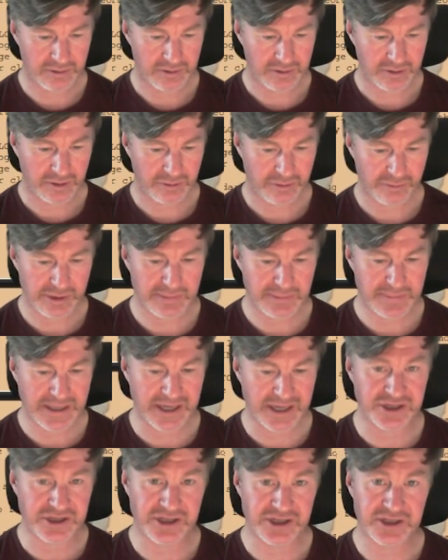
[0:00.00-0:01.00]
3
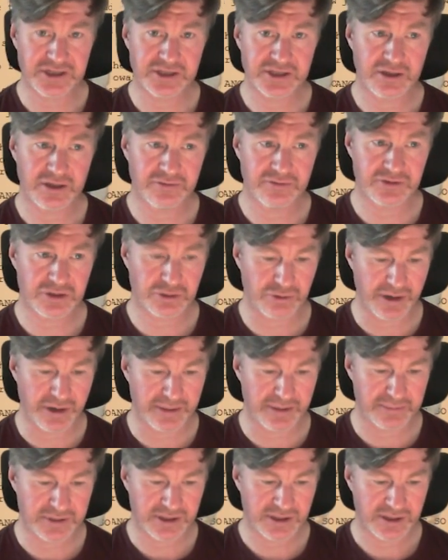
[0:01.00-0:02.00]
pages of
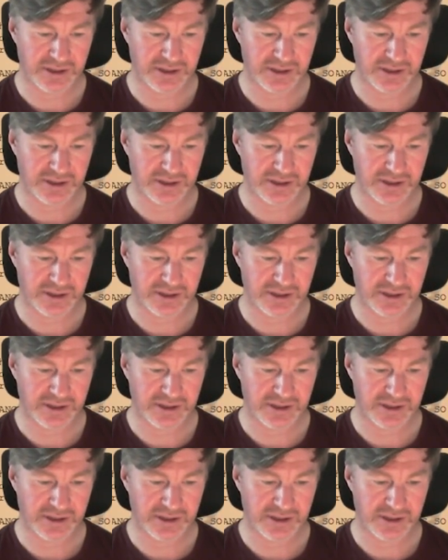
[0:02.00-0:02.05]
script,